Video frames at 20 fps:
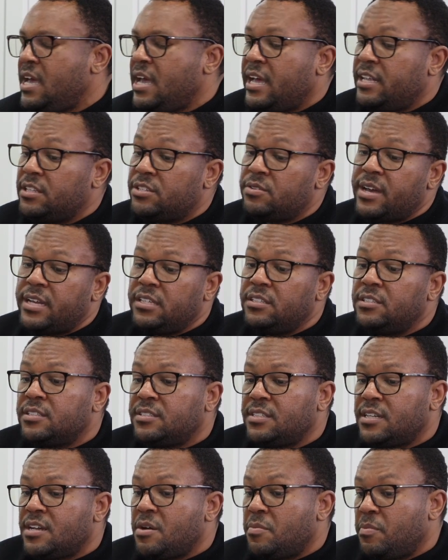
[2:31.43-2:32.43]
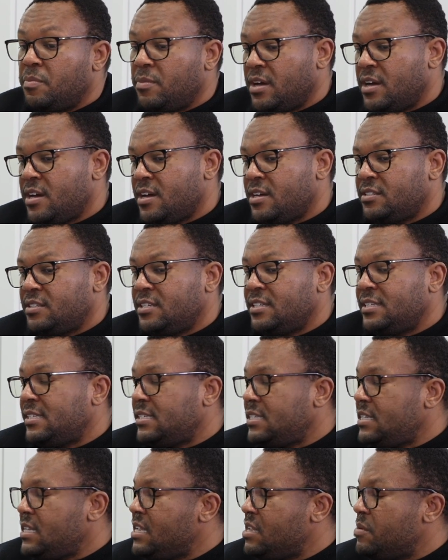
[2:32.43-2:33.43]
And so I looked it up to
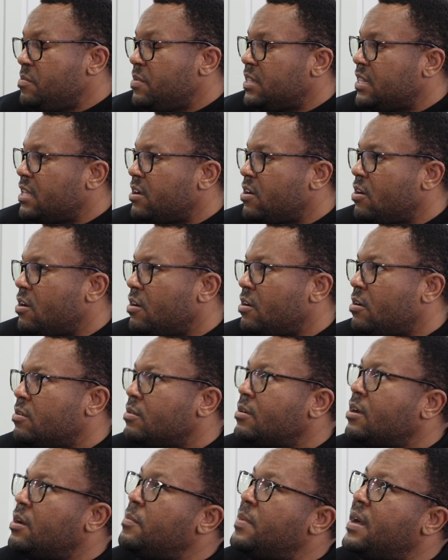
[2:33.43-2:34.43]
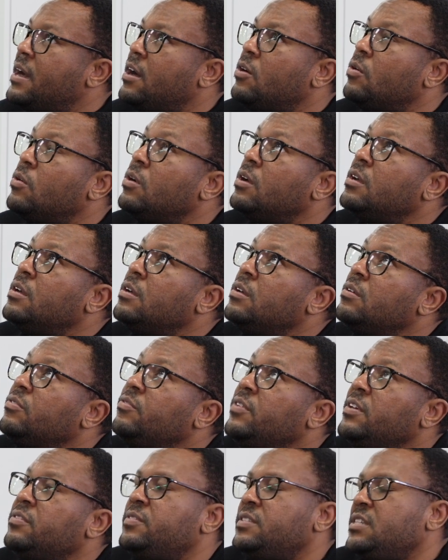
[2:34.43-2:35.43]
see, but there are about
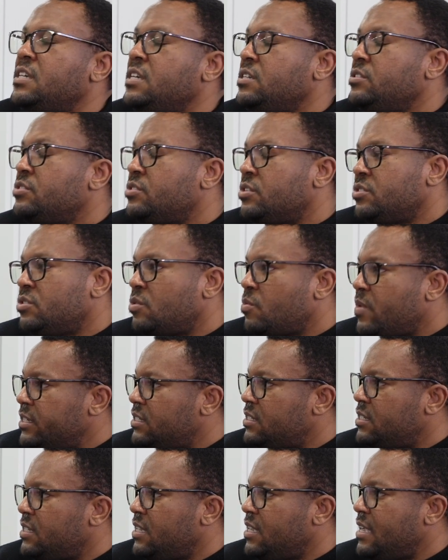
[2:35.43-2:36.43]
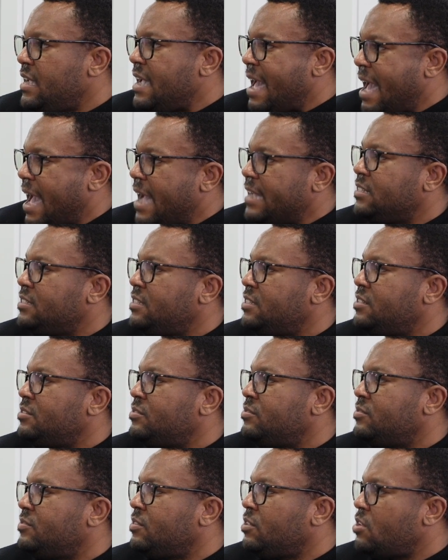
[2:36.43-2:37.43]
15 to 20
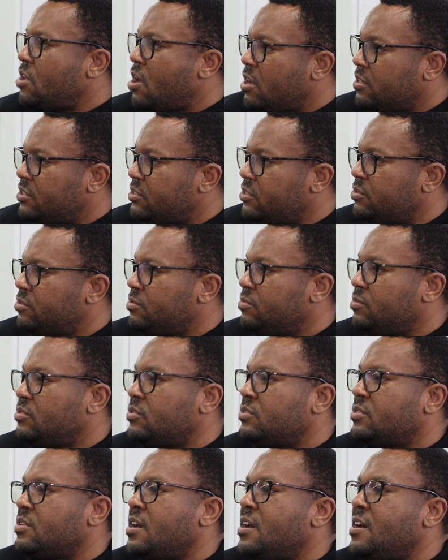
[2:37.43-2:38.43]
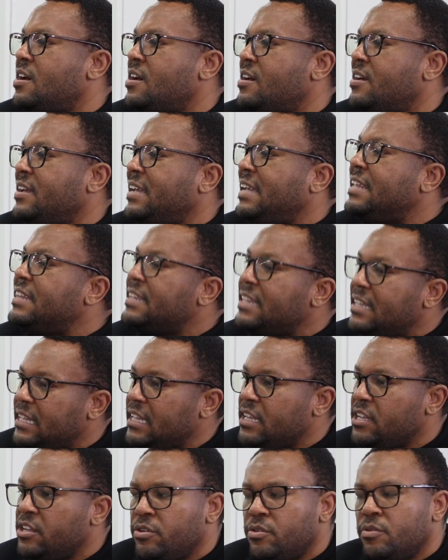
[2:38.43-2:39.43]
active lawsuits in the
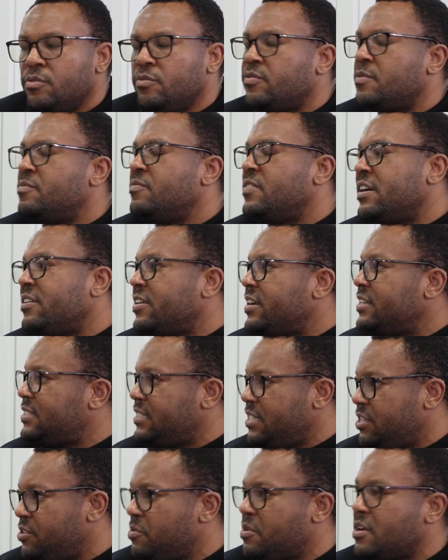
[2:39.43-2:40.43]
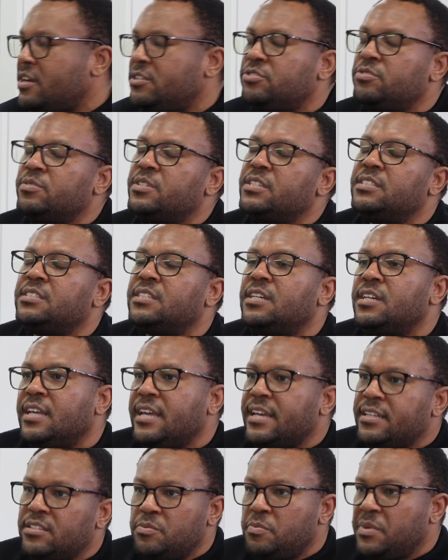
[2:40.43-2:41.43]
EU from various EU countries
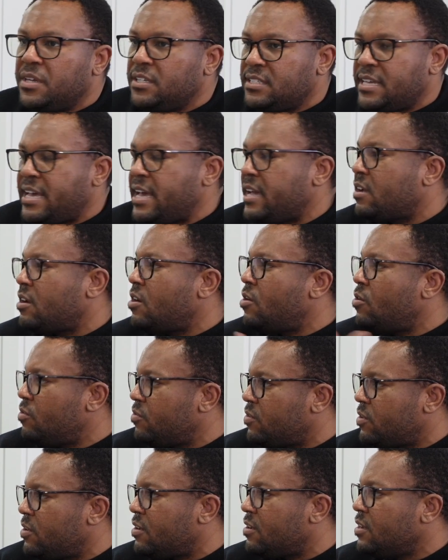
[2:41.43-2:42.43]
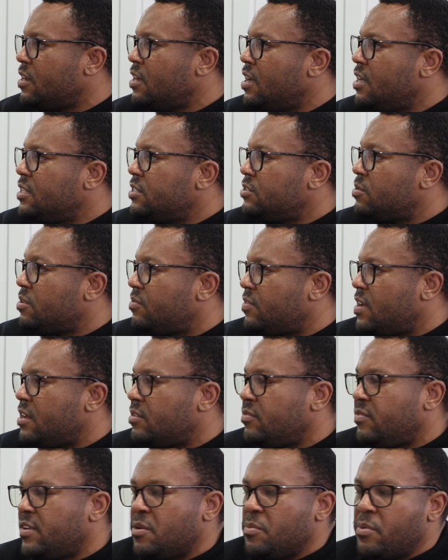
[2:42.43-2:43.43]
against big tech over sort of
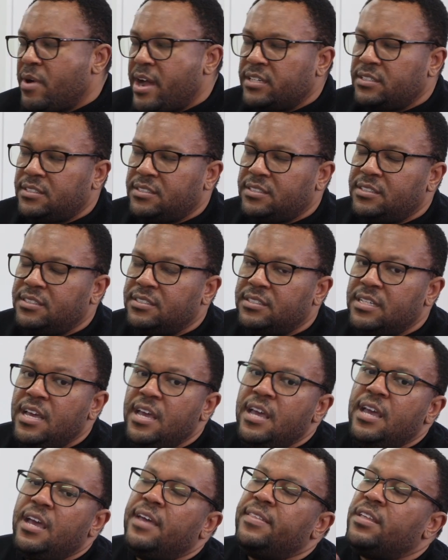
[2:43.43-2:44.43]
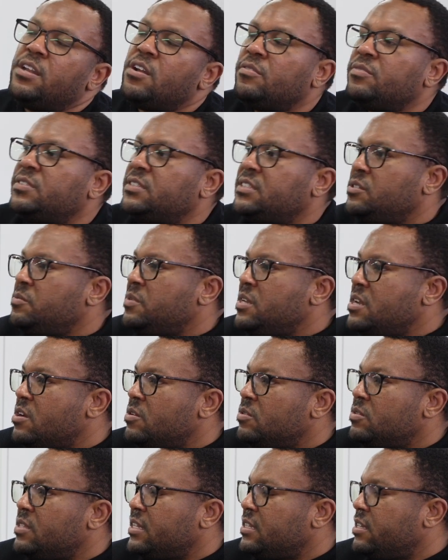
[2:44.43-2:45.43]
unfair practices. And then obviously we
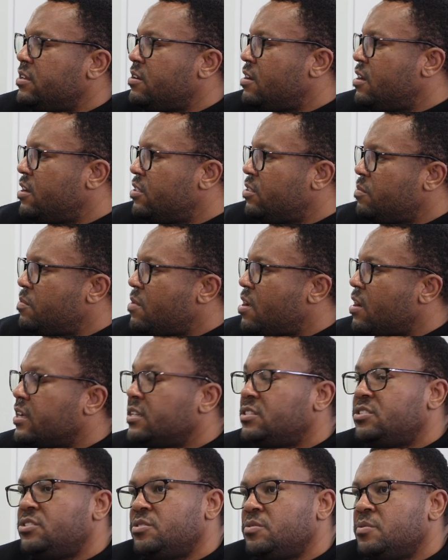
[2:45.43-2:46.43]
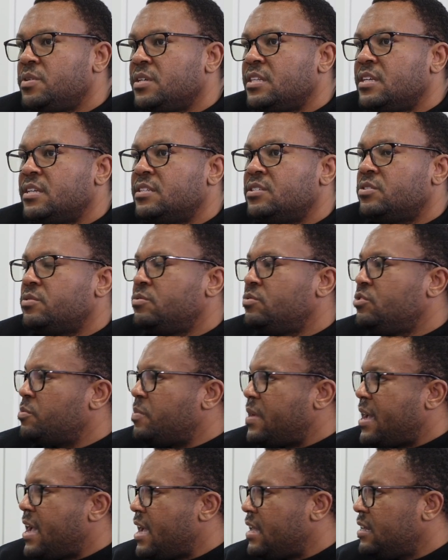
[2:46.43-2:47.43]
know that there are other markets doing this. So
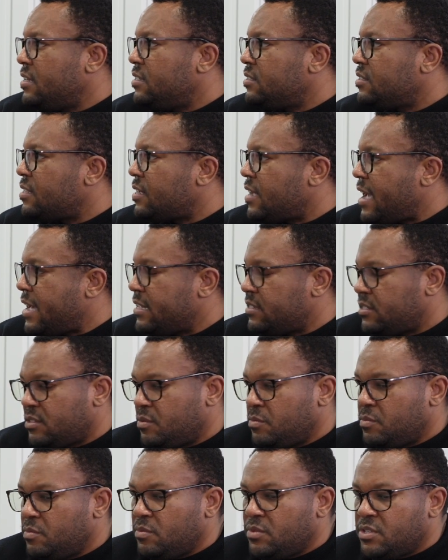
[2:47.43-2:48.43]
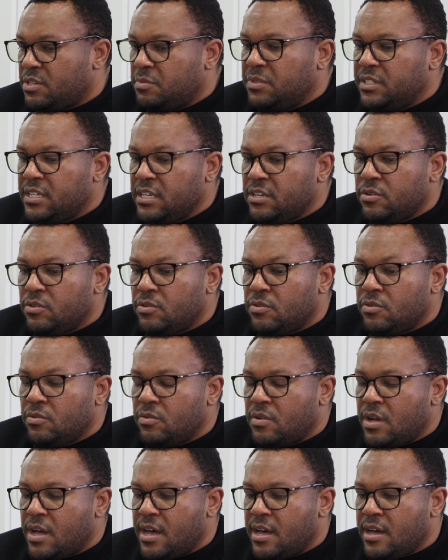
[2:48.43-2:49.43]
Japan has some
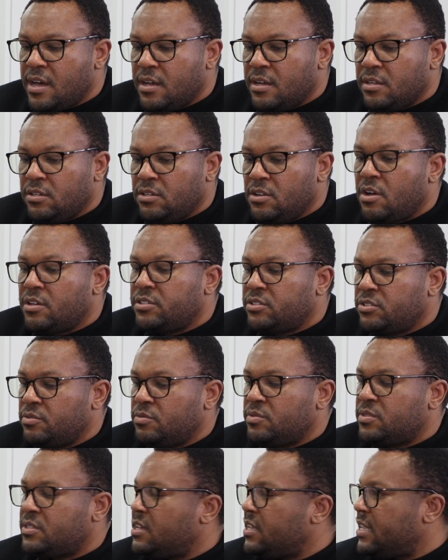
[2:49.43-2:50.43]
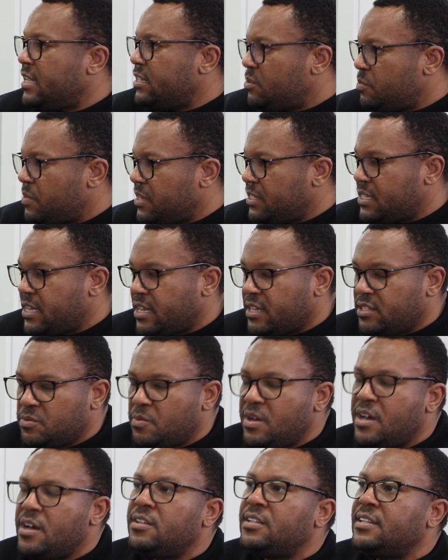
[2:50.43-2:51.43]
legal lawsuits against big tech as
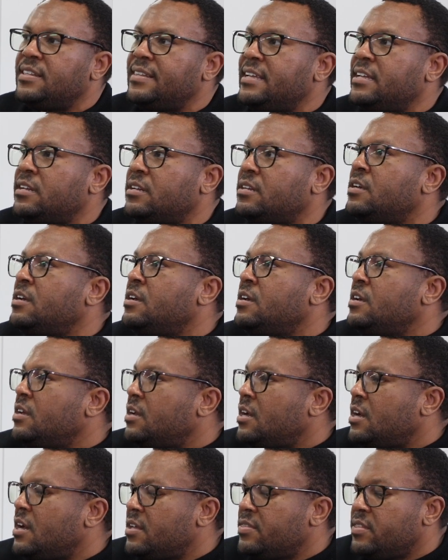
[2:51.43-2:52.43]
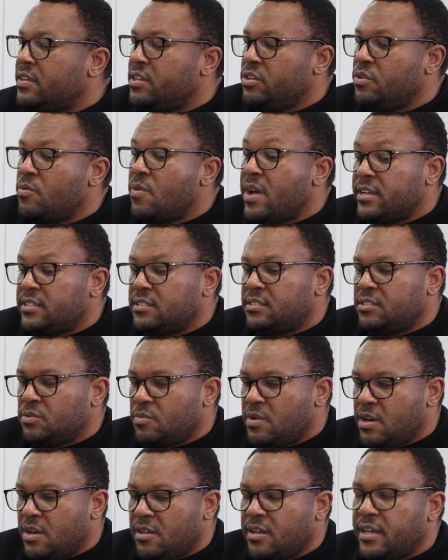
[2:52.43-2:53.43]
well, and then the US as
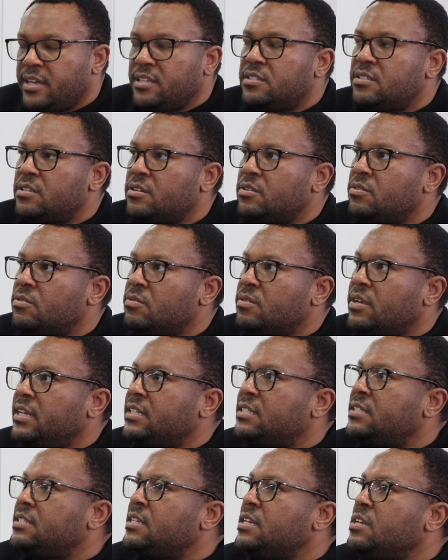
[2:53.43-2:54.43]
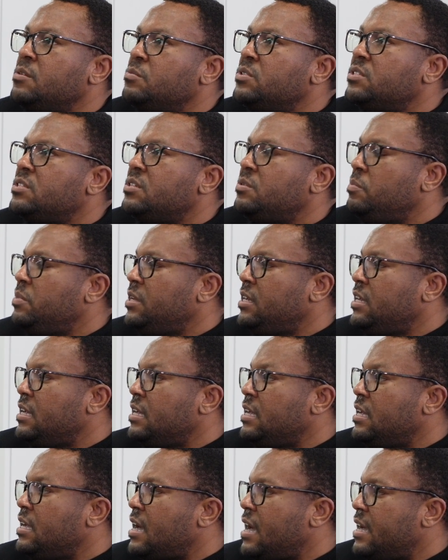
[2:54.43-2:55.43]
well. And so it seems to
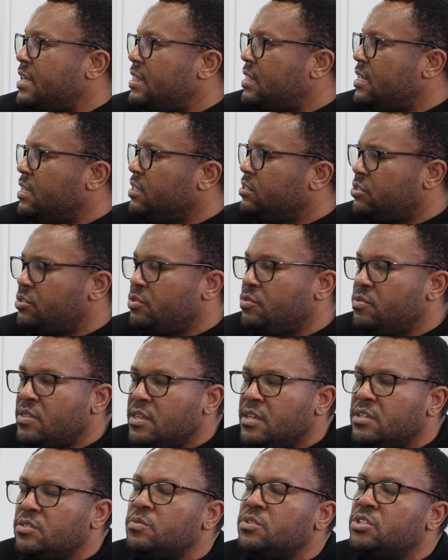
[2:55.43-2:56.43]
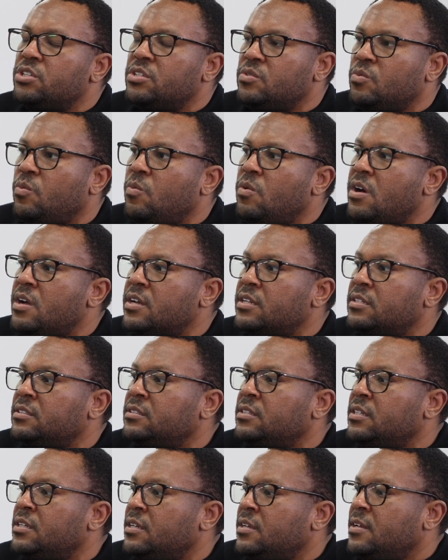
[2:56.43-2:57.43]
be, I think, two things, which is one,
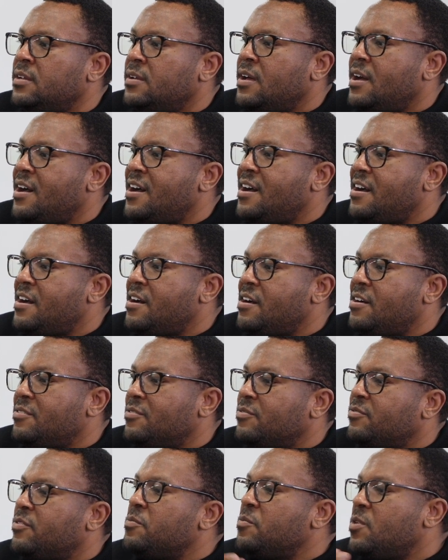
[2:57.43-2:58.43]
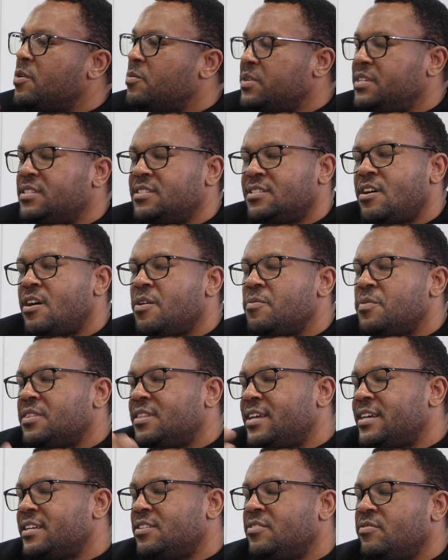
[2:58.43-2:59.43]
from what we saw with
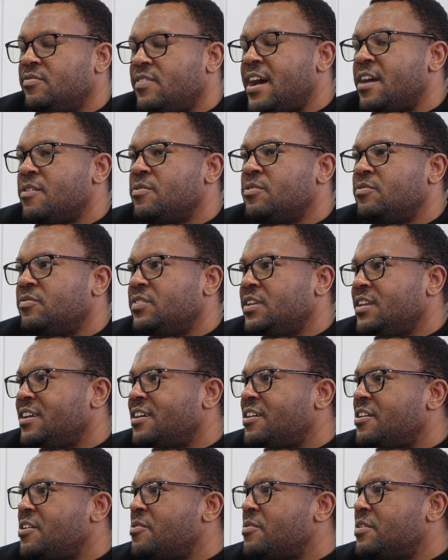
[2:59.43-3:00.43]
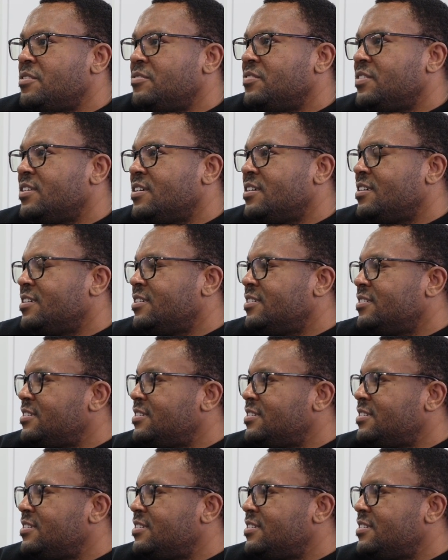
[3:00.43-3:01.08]
like the viral video of the